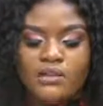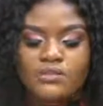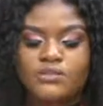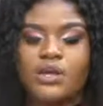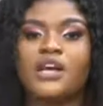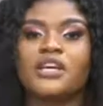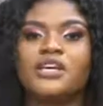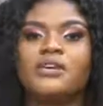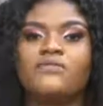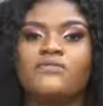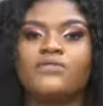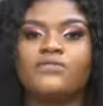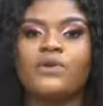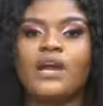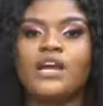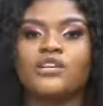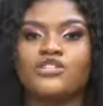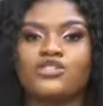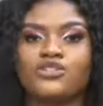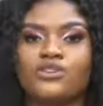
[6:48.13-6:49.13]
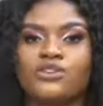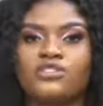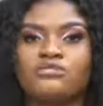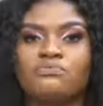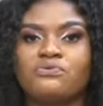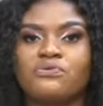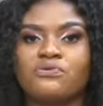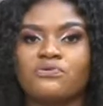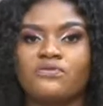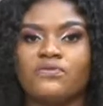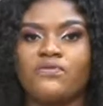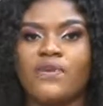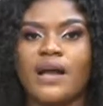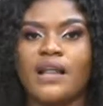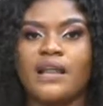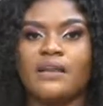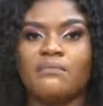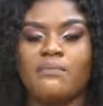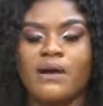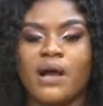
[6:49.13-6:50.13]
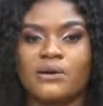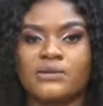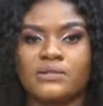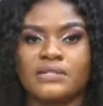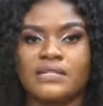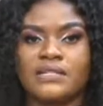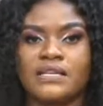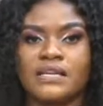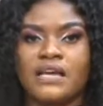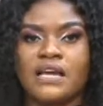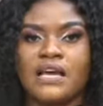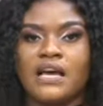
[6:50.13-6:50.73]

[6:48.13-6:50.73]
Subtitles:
So I'll give you a short profile about